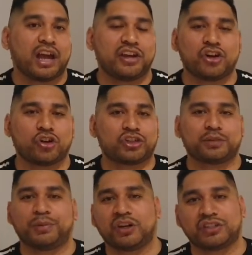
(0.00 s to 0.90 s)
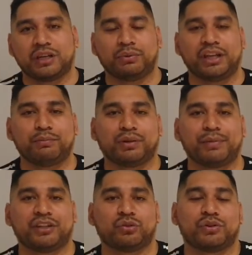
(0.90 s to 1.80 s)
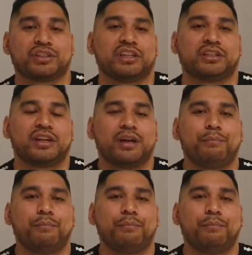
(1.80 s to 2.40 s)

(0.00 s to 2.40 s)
And not just because he will implement or is